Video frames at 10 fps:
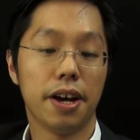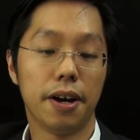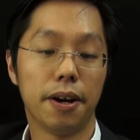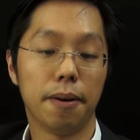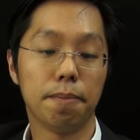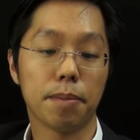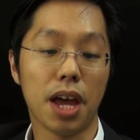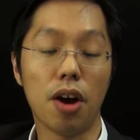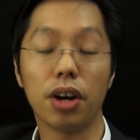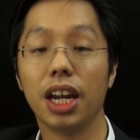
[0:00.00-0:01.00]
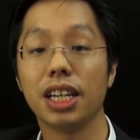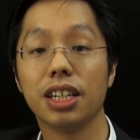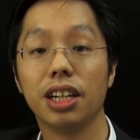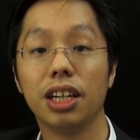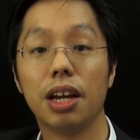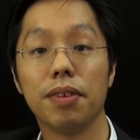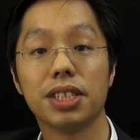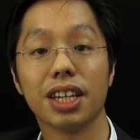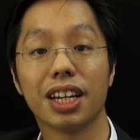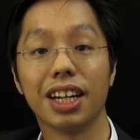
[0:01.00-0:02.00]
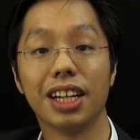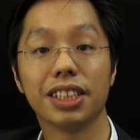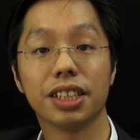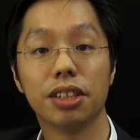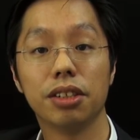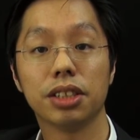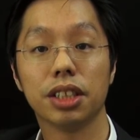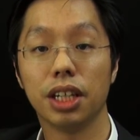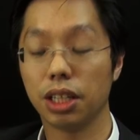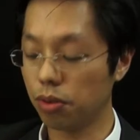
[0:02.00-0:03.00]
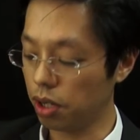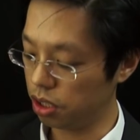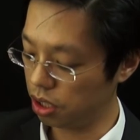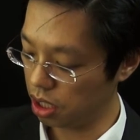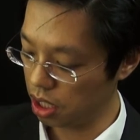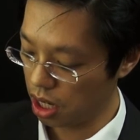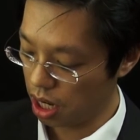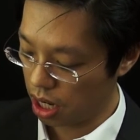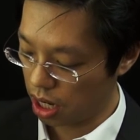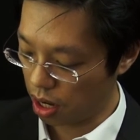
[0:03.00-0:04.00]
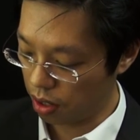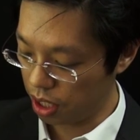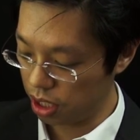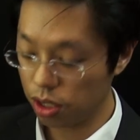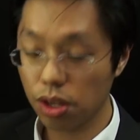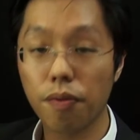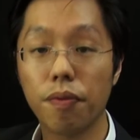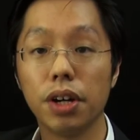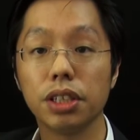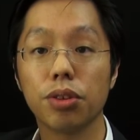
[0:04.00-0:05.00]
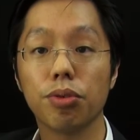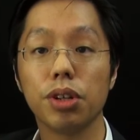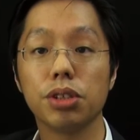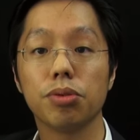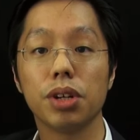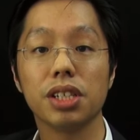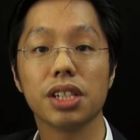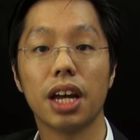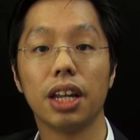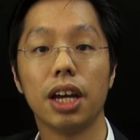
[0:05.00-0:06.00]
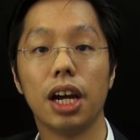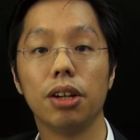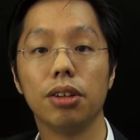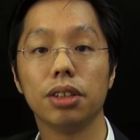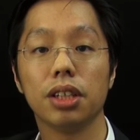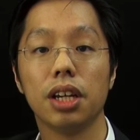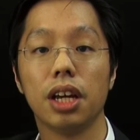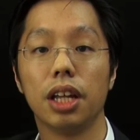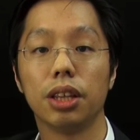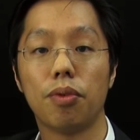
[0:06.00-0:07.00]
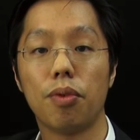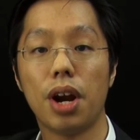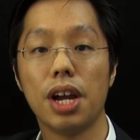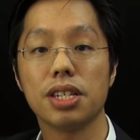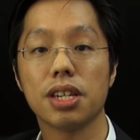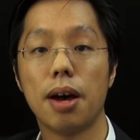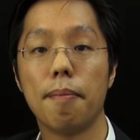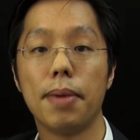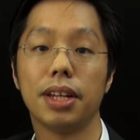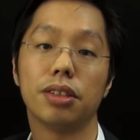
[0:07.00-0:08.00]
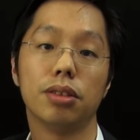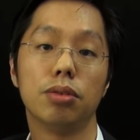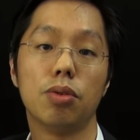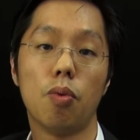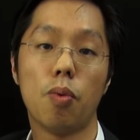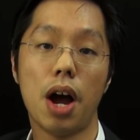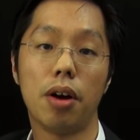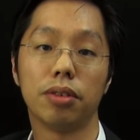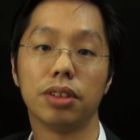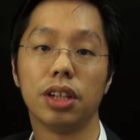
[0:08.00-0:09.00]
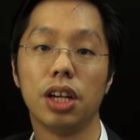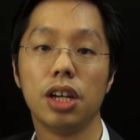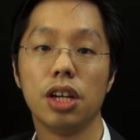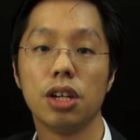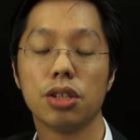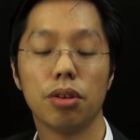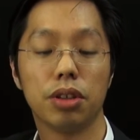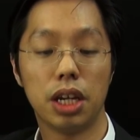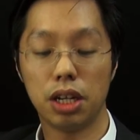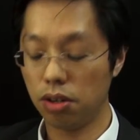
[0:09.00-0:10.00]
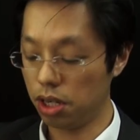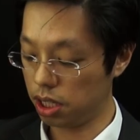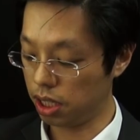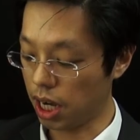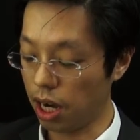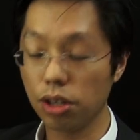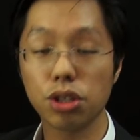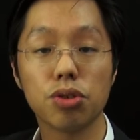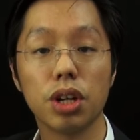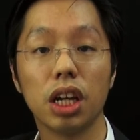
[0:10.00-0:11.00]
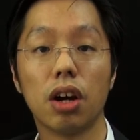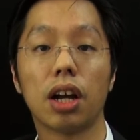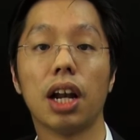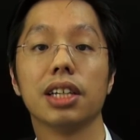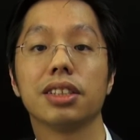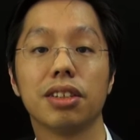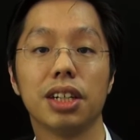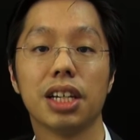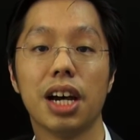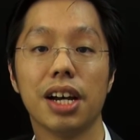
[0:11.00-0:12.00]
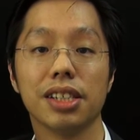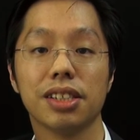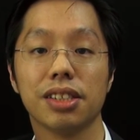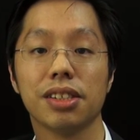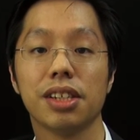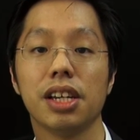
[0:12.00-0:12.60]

How can I tell if it's a classical is another question. Now, these first 3 strings are nylon and the rest are metal wound. So they are known as a nylon string or classical guitars.